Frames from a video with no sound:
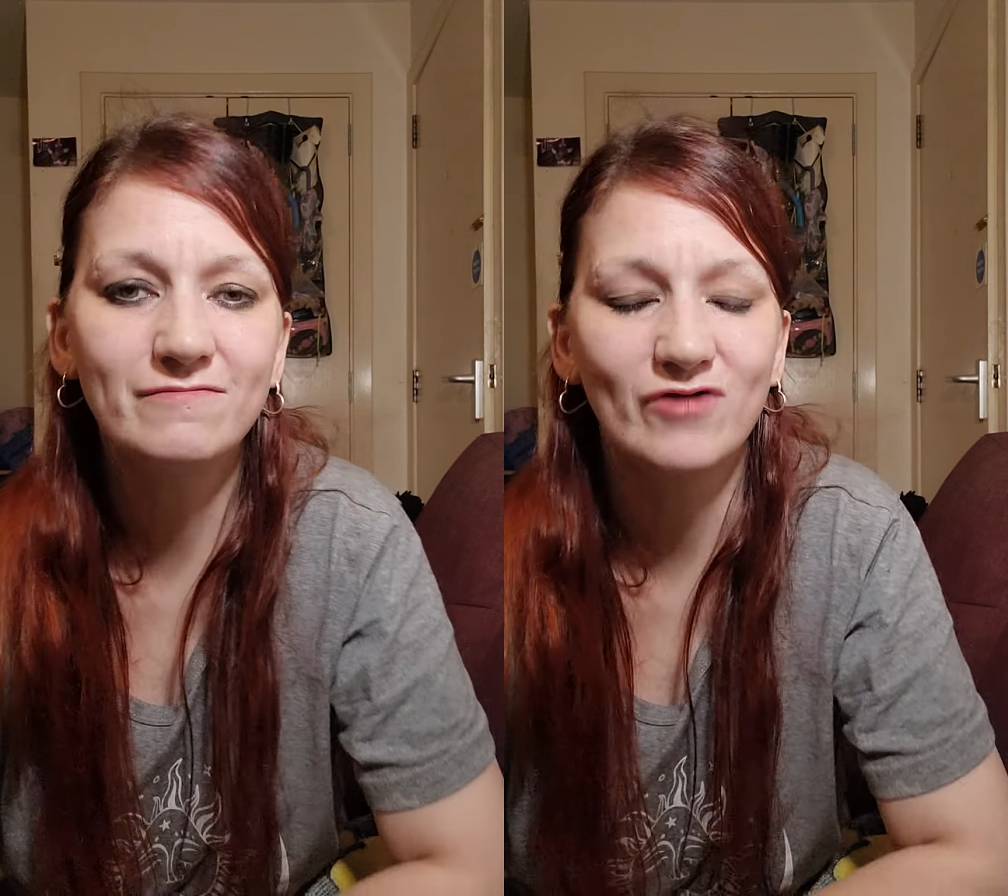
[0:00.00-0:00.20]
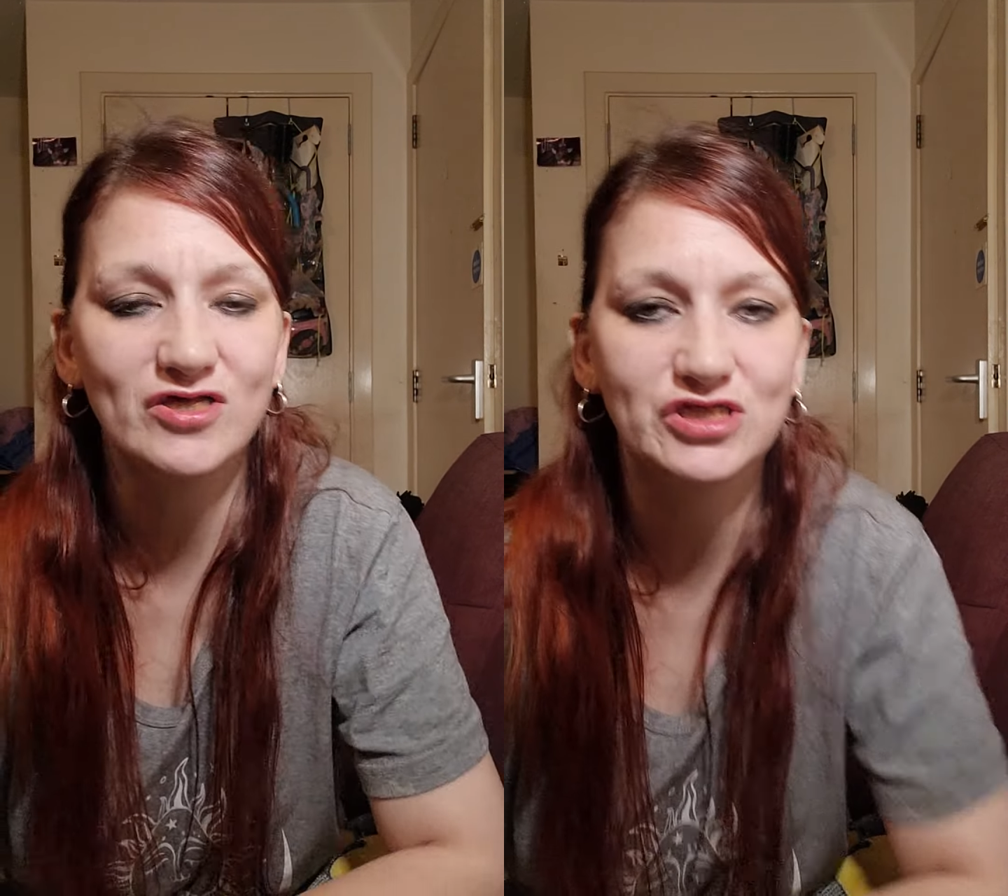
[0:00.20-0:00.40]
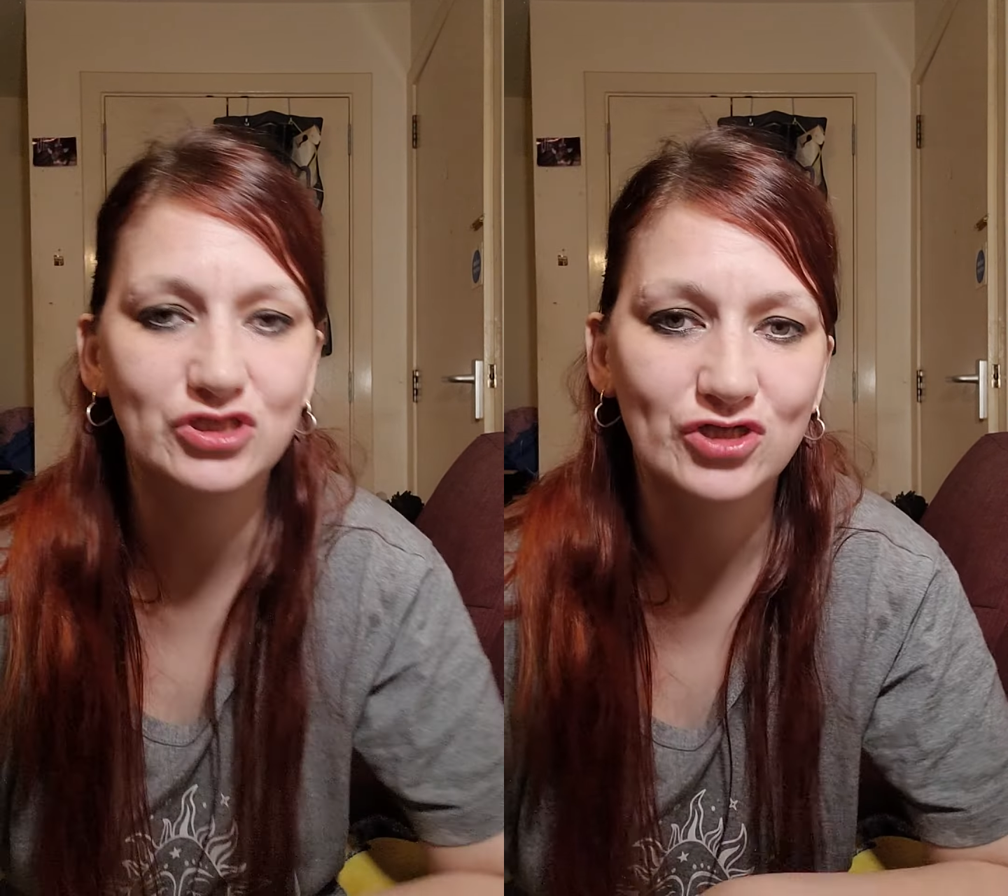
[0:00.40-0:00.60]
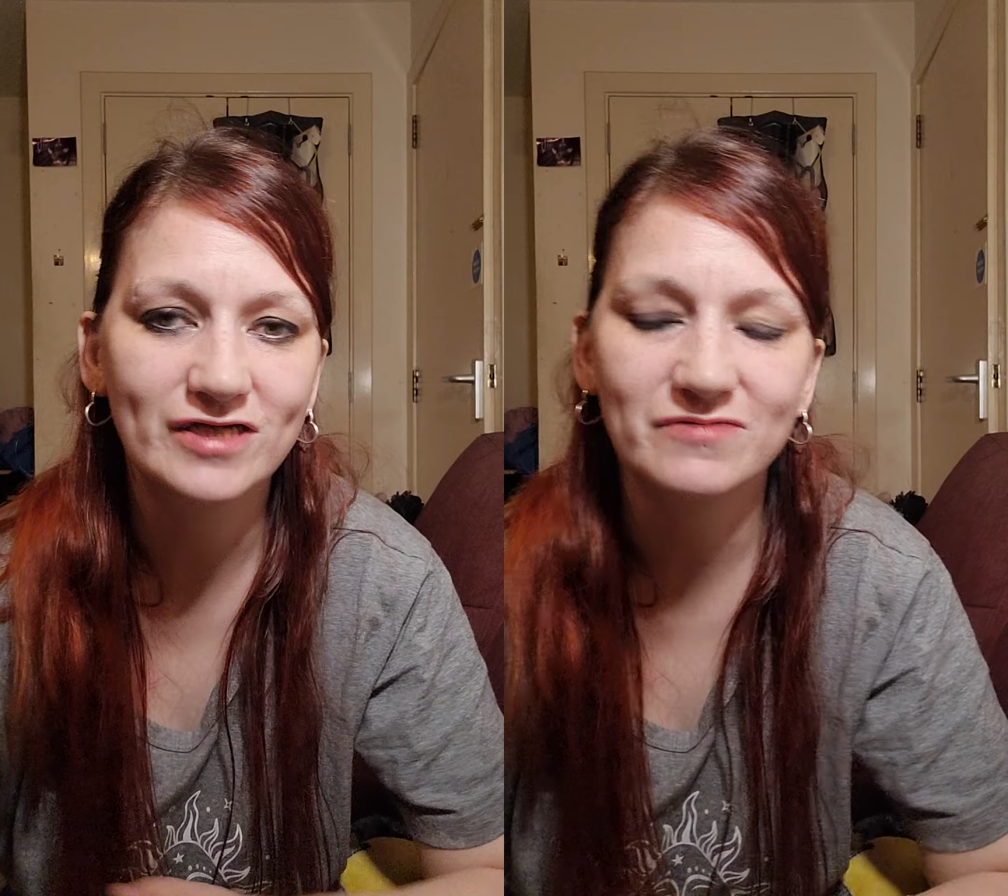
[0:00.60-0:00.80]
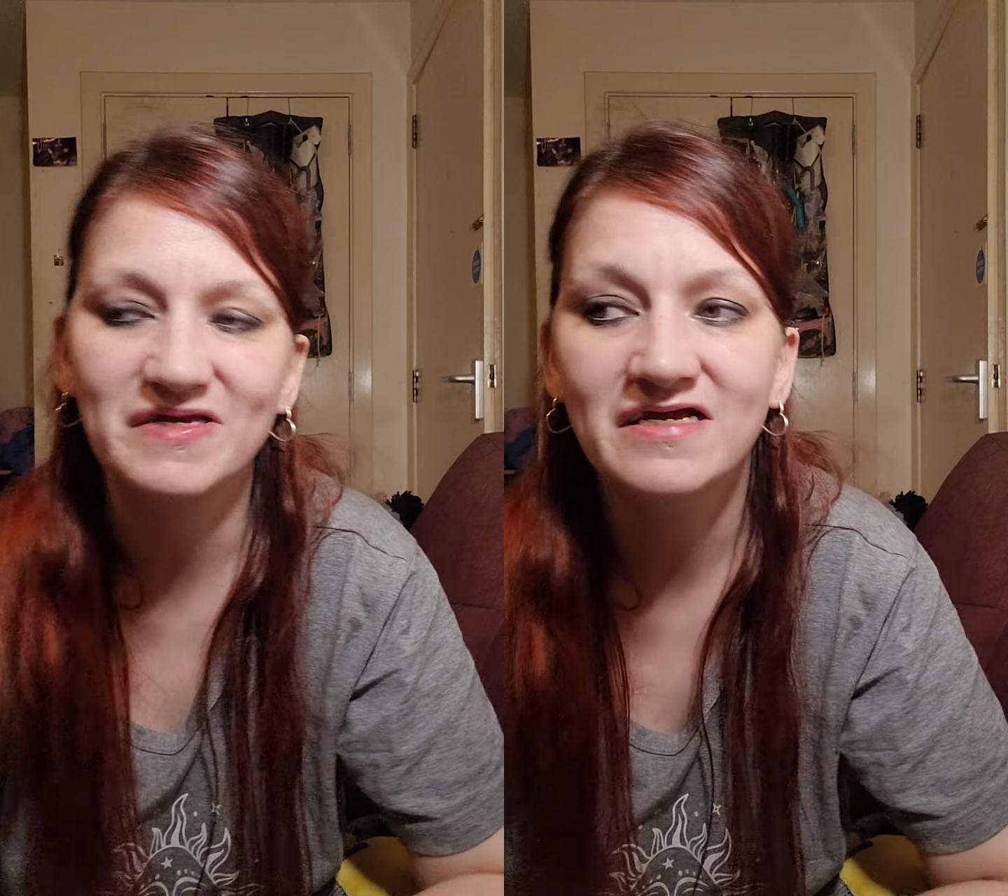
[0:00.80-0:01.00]
Marley's
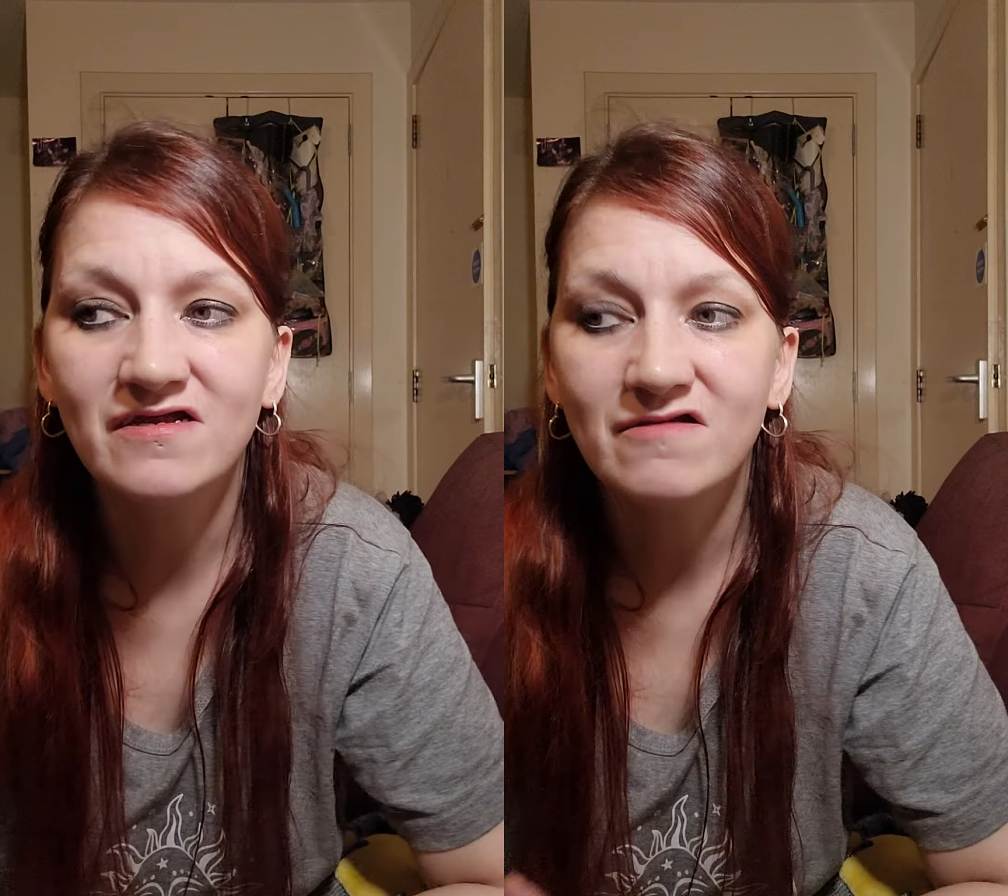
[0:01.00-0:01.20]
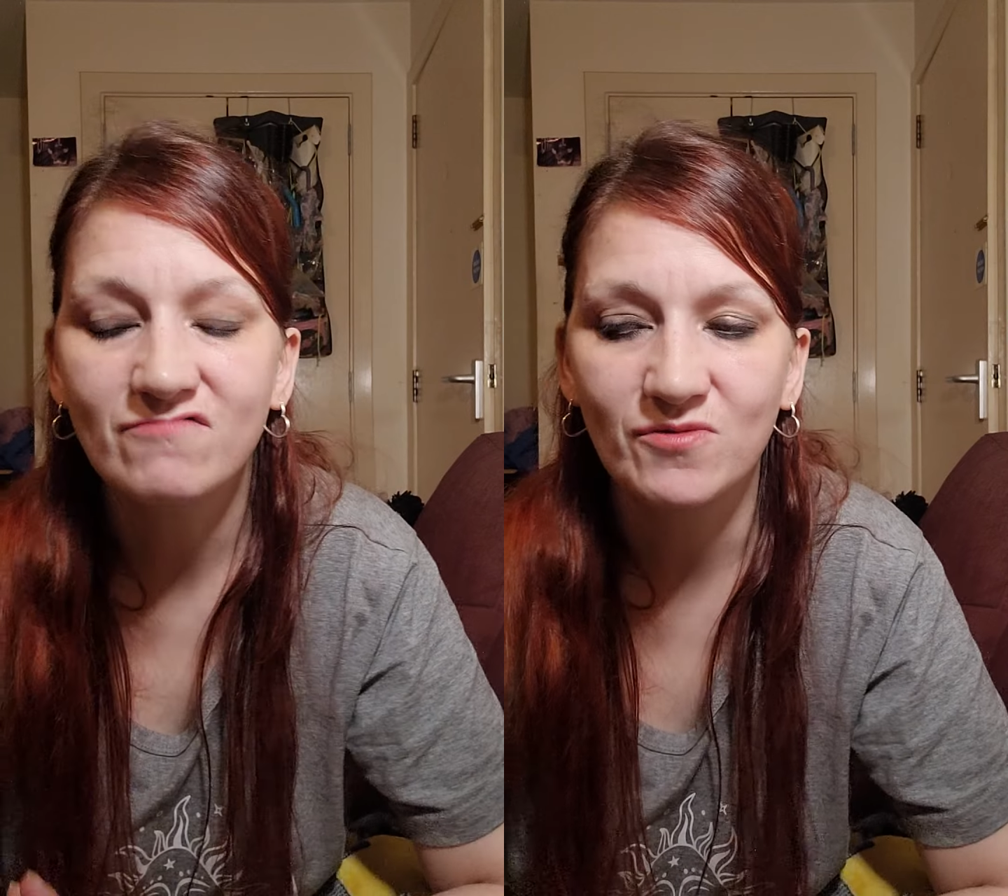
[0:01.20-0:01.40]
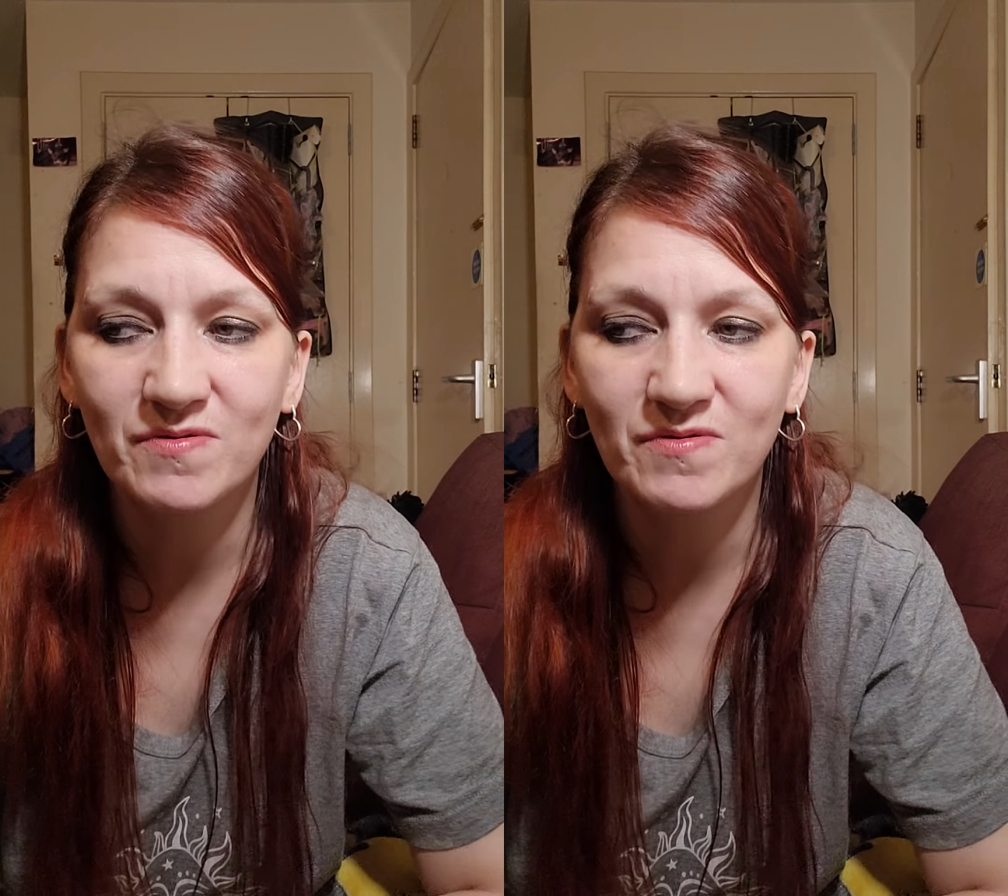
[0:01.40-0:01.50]
distracting me. For